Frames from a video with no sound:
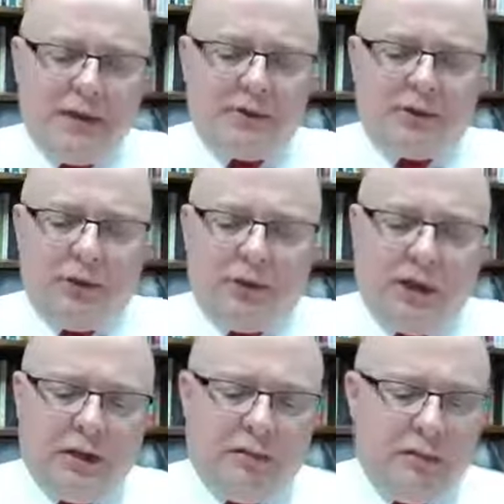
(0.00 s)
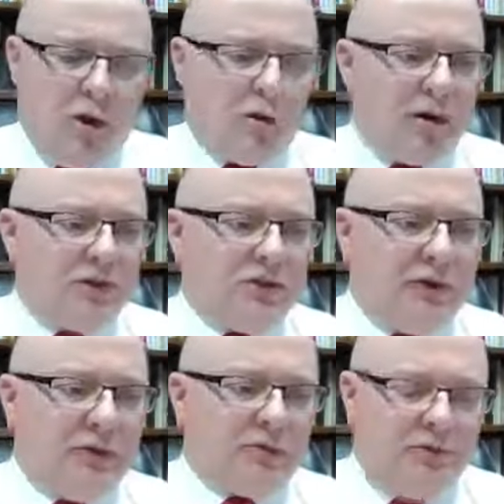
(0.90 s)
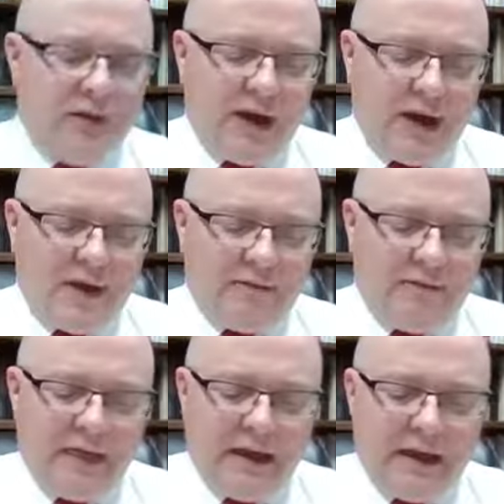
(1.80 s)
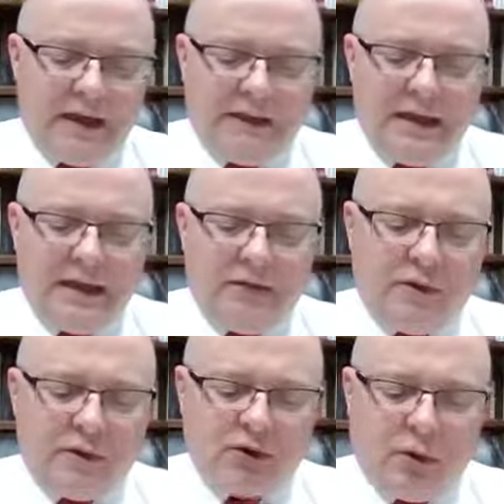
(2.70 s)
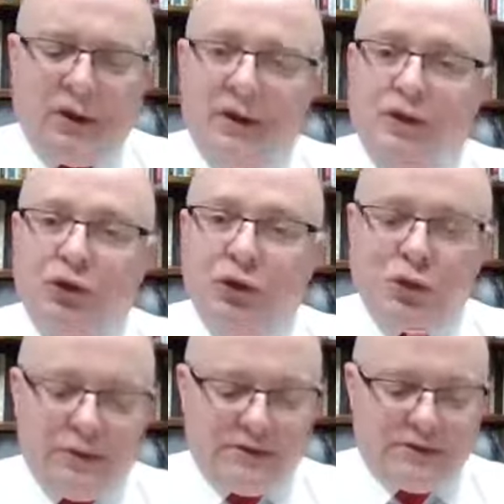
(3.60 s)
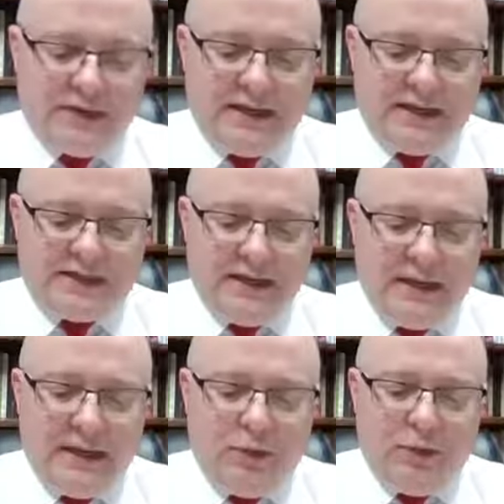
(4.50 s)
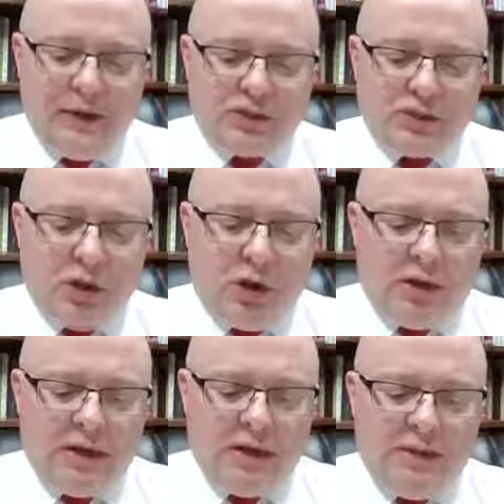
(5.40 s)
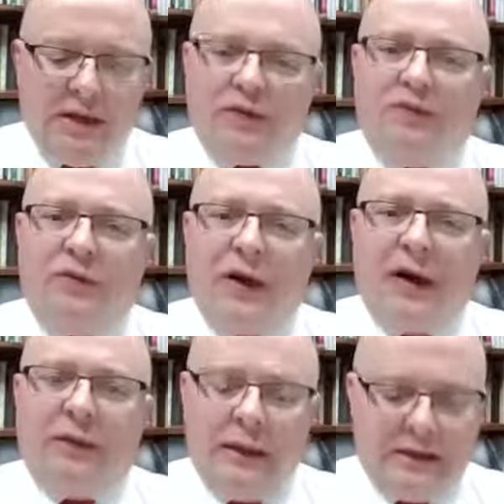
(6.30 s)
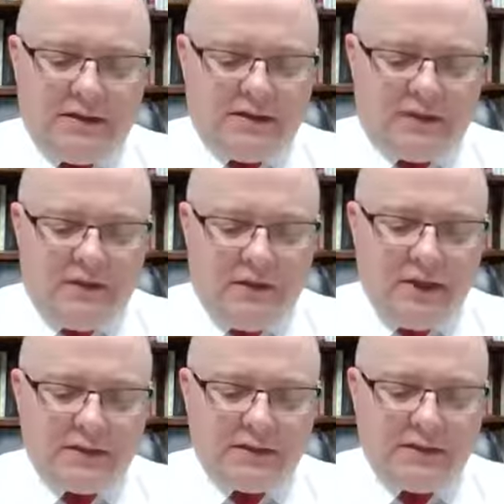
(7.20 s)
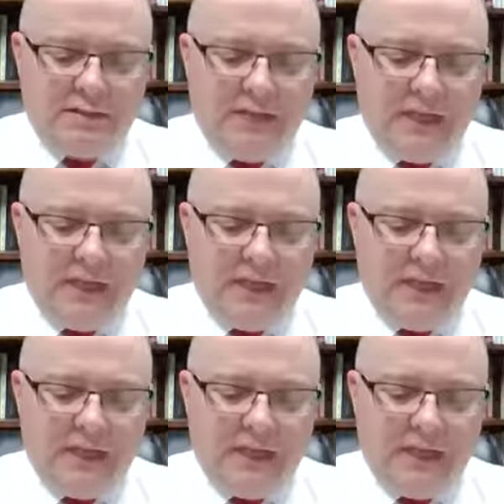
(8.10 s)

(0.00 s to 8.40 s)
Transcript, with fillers: Let's look here in Mark chapter 5. At the end of verse 22, it says, And when he saw him, he fell at his feet.